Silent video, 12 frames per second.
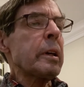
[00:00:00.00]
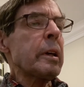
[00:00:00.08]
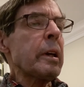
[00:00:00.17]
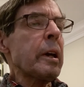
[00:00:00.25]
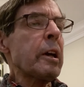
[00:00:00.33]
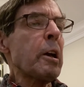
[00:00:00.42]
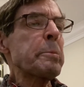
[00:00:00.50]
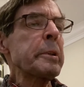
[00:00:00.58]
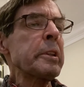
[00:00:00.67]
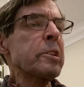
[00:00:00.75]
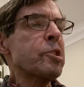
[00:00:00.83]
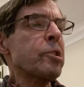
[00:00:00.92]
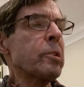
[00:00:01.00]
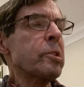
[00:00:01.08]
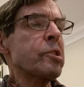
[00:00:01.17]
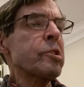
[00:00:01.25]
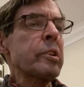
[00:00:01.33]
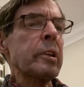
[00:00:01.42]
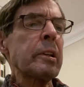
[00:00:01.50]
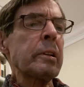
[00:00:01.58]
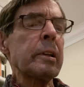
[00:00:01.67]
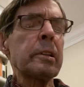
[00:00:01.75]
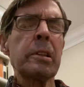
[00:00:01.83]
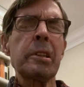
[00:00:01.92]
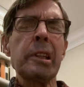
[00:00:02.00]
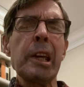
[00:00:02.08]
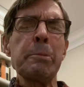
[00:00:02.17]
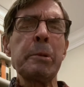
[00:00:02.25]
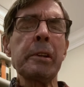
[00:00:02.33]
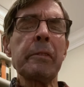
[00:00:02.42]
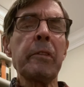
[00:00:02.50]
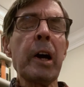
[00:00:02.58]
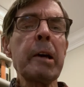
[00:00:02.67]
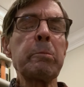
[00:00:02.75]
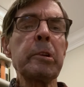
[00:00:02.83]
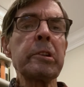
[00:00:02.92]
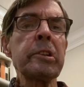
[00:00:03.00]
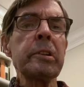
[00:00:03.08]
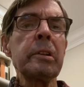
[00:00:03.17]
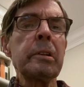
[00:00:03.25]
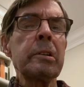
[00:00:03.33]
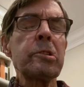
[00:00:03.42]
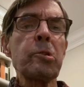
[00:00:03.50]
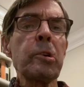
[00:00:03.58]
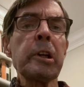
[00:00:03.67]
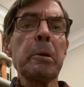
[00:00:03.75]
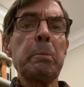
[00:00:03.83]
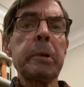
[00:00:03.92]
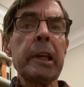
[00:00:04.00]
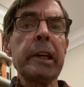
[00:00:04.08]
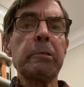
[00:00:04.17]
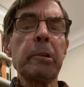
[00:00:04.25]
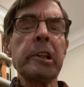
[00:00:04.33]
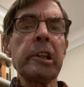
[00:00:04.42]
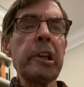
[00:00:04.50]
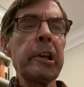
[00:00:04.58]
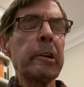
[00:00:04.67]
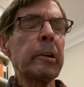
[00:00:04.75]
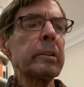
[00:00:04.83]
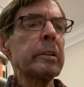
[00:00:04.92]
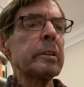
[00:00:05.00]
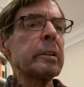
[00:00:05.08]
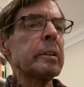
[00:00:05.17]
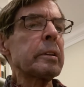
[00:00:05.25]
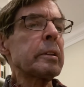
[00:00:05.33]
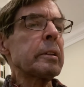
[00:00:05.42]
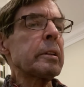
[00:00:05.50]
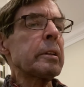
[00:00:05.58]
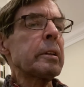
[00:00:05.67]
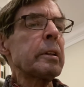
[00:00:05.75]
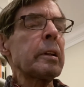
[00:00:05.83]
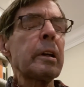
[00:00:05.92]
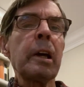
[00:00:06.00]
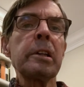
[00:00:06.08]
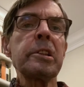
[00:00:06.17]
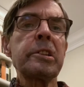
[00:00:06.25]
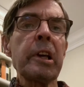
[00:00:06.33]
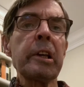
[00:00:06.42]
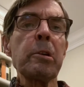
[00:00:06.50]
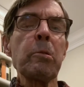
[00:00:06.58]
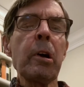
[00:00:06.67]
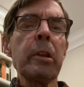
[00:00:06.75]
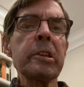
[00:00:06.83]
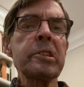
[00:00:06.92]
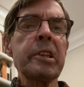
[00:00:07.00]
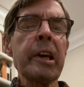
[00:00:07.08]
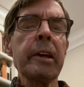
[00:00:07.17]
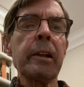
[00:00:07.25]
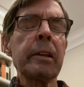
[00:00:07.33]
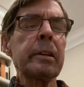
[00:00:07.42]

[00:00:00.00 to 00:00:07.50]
helping the church and keeping it vibrant during a plague-ridden year, and to tell you all this tale.